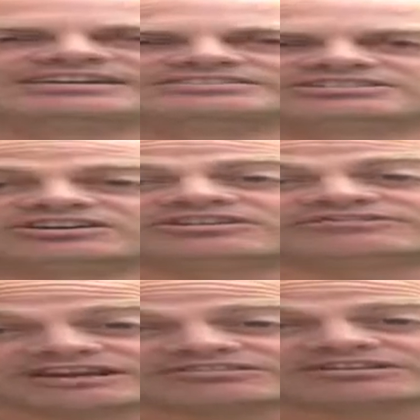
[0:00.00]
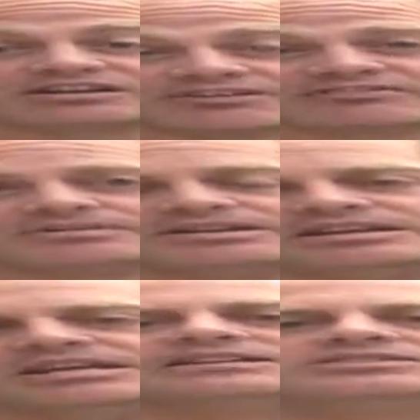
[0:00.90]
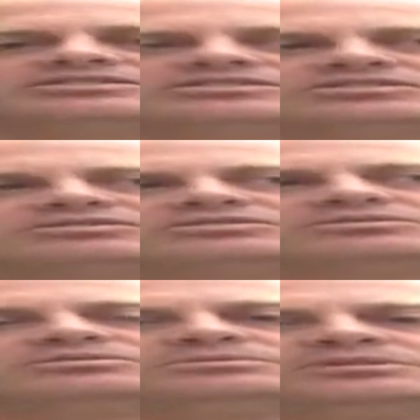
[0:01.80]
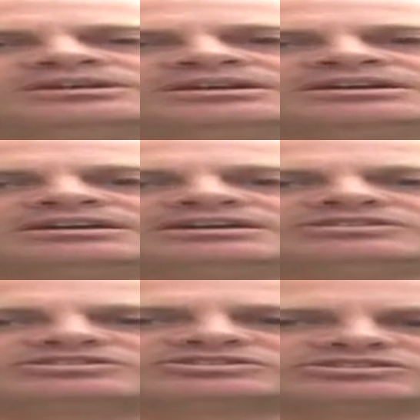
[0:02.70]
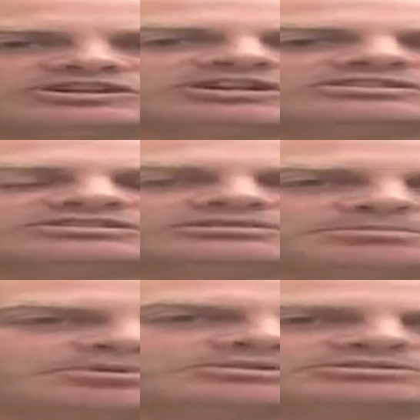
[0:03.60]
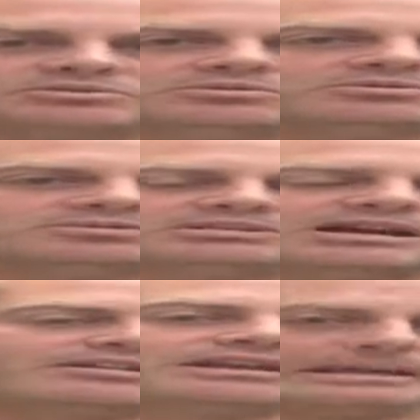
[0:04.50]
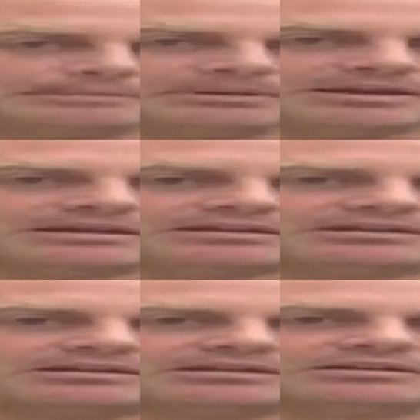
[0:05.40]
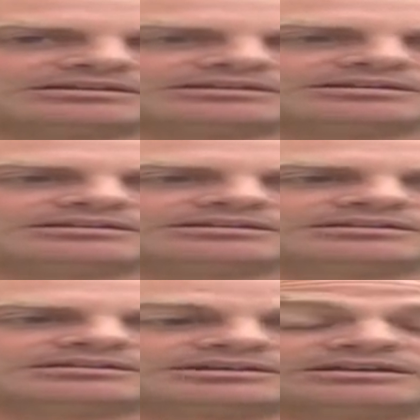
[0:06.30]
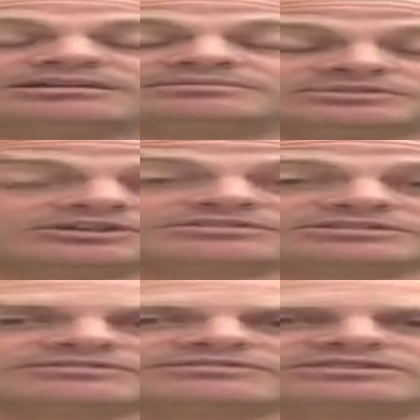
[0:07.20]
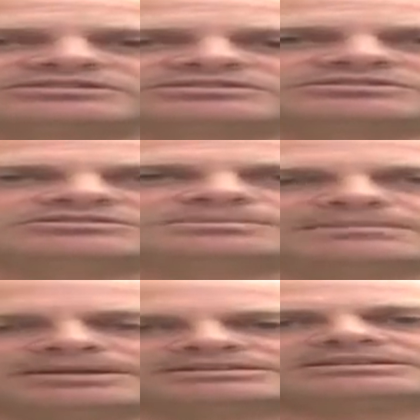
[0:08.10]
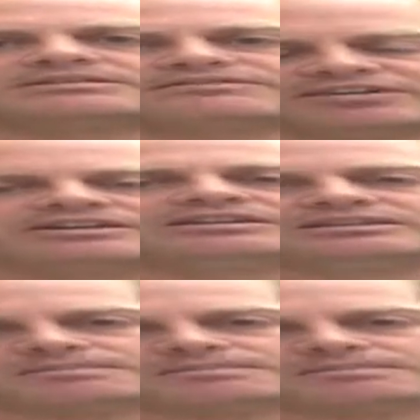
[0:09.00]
So the federal government needs to start to support schools and how they implement the services for these students by basically funding the